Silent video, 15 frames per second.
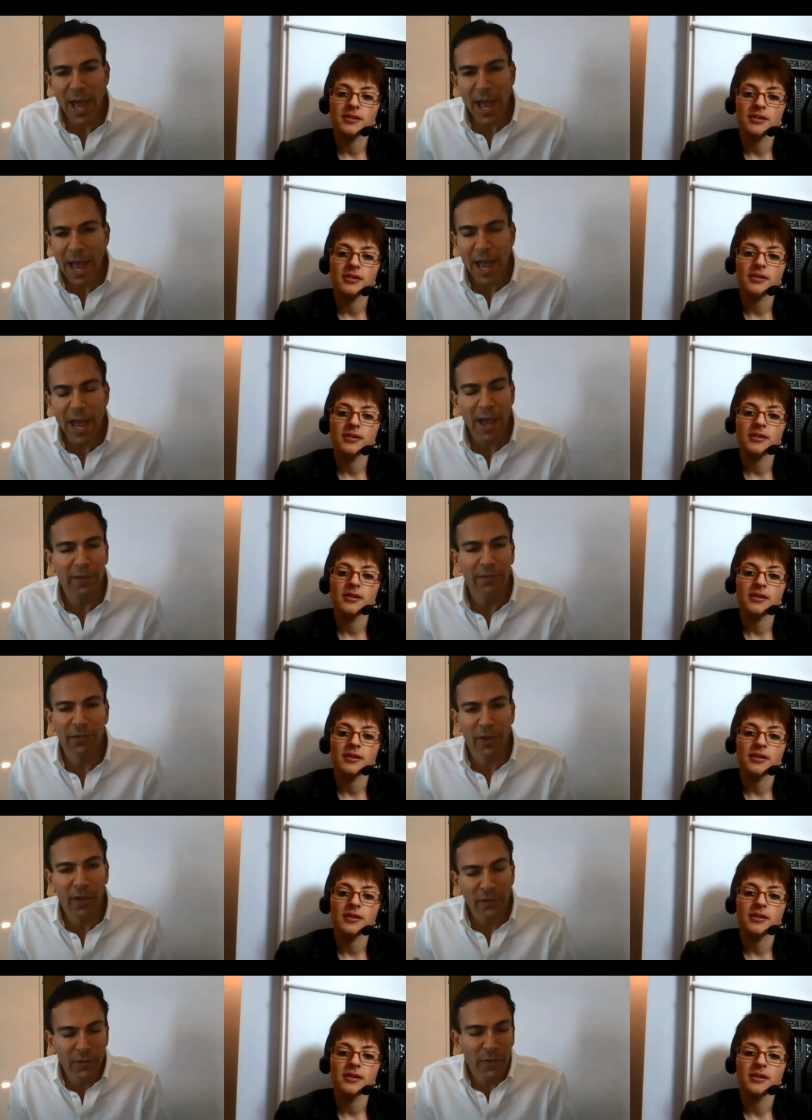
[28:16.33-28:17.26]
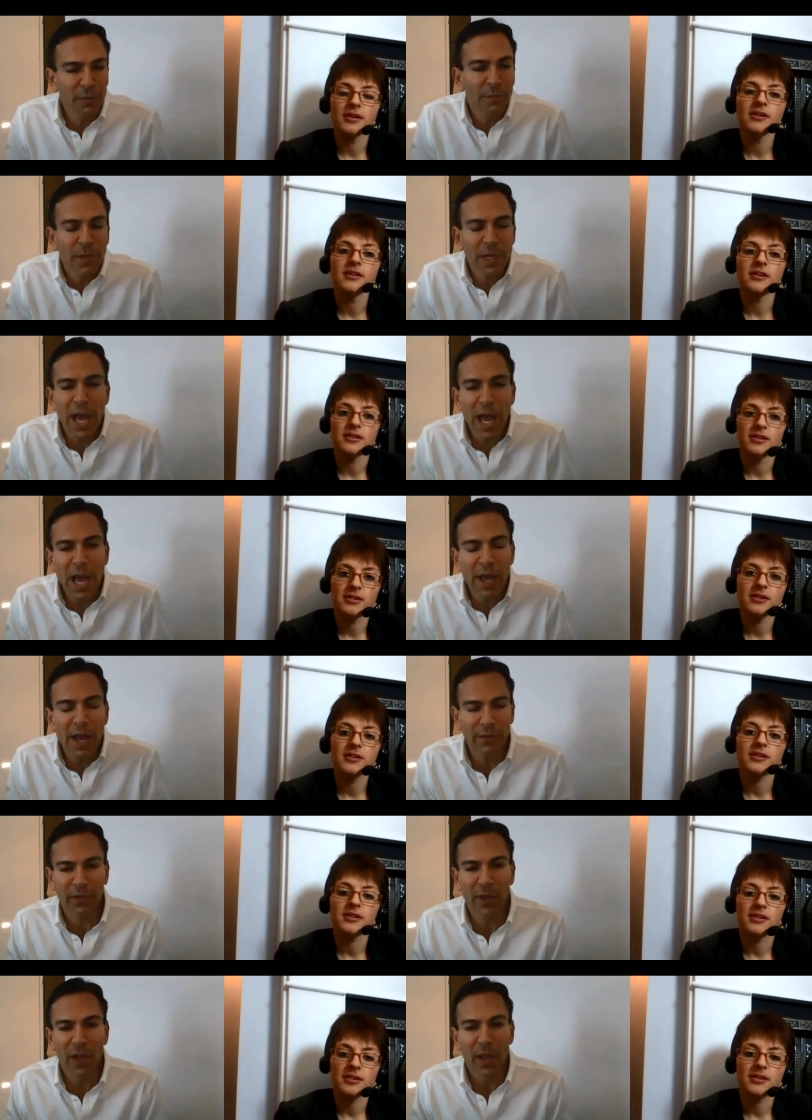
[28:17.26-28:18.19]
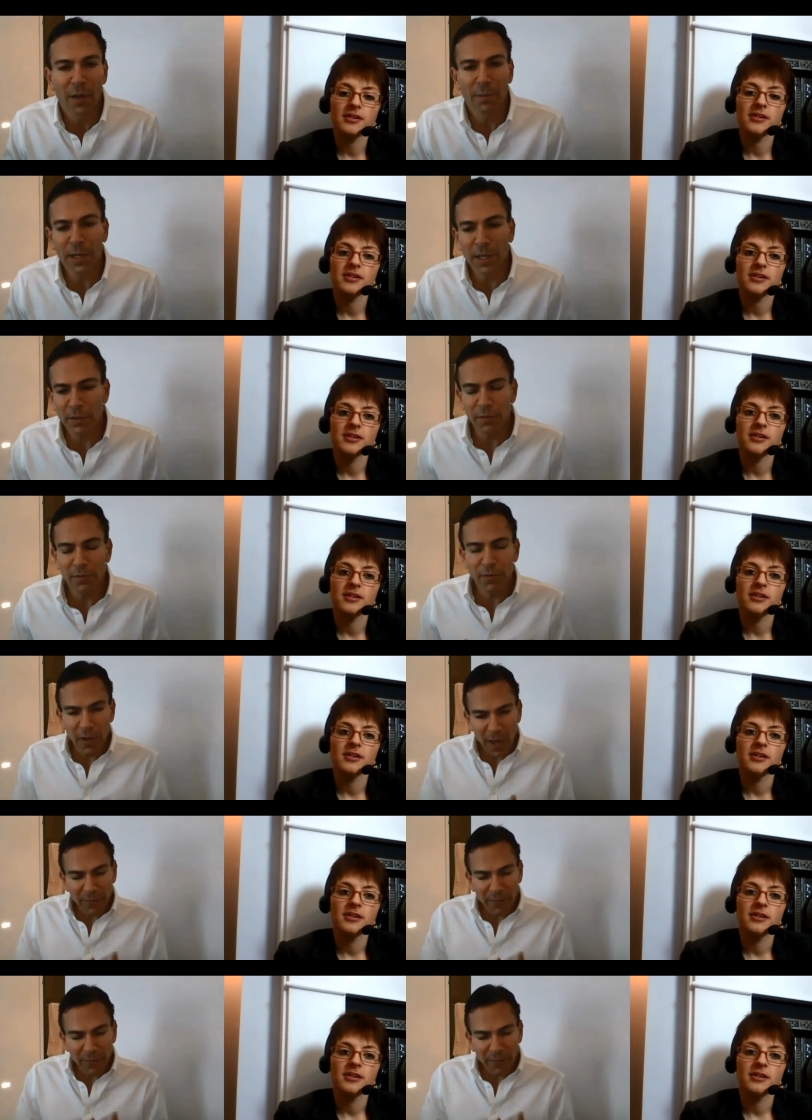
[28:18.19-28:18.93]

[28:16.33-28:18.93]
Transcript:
Speaker 1: ask. Simply ask because if you